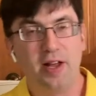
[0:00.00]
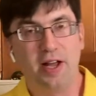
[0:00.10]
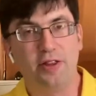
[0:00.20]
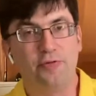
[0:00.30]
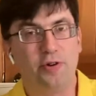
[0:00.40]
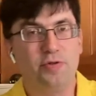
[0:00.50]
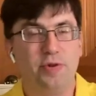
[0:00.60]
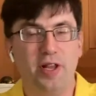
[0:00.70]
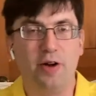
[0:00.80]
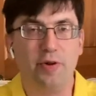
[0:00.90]
And the first
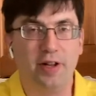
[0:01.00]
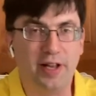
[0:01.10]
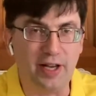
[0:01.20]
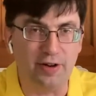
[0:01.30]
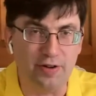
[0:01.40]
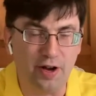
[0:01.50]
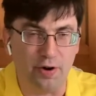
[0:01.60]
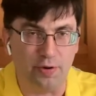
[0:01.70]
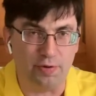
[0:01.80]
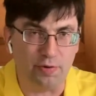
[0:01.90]
one that I want to let you know and